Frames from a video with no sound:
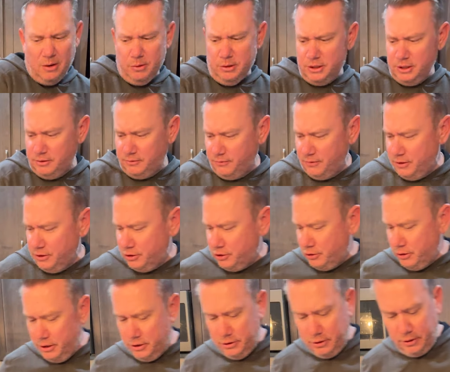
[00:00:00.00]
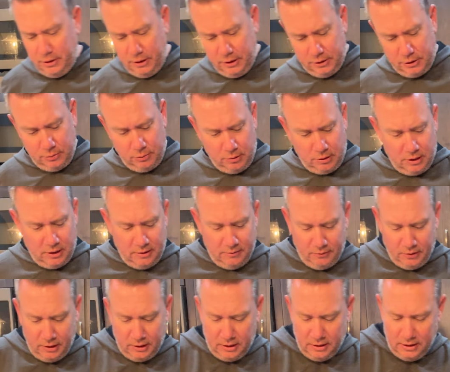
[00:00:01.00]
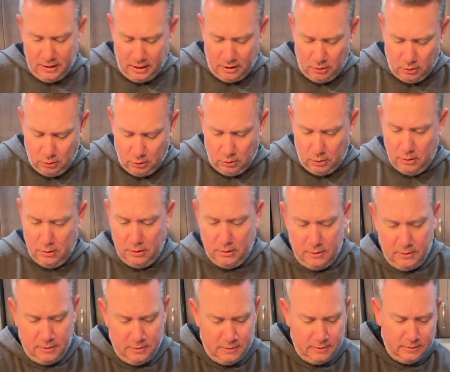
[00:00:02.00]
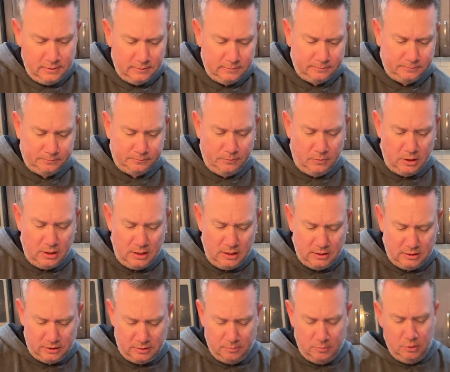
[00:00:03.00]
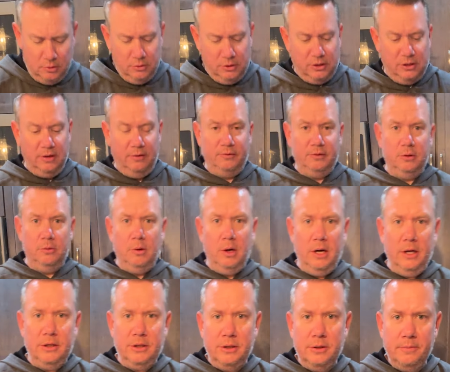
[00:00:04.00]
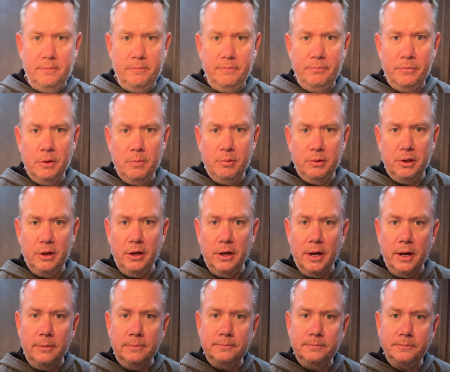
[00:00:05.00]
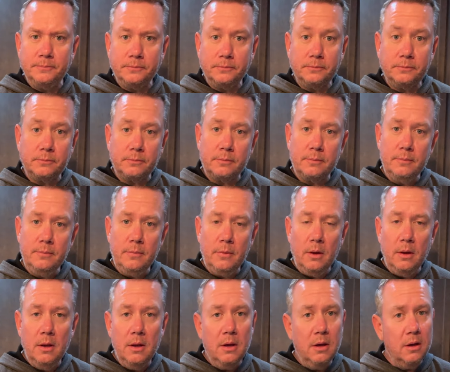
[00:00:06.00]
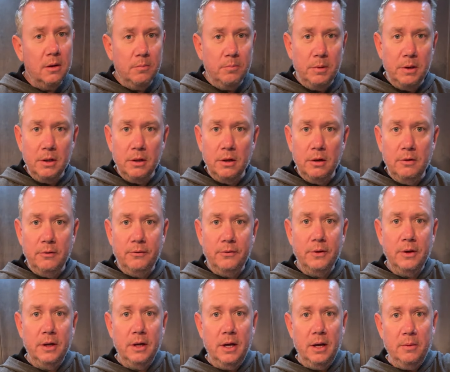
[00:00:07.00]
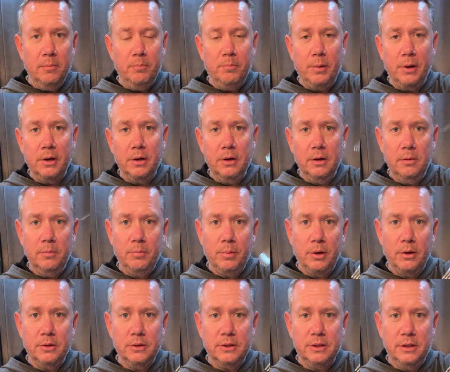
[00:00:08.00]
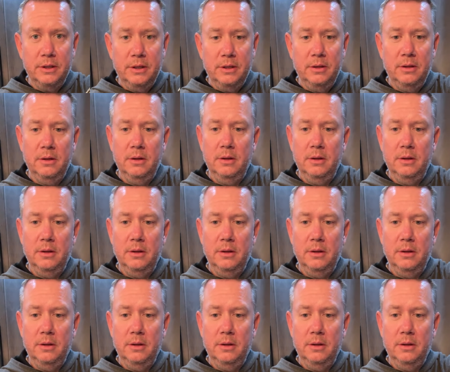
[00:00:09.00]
we just finished Stranger Things, so we're kind of like in that whole need some new stuff to watch. But there you go. Meatloaf and butter, parsley,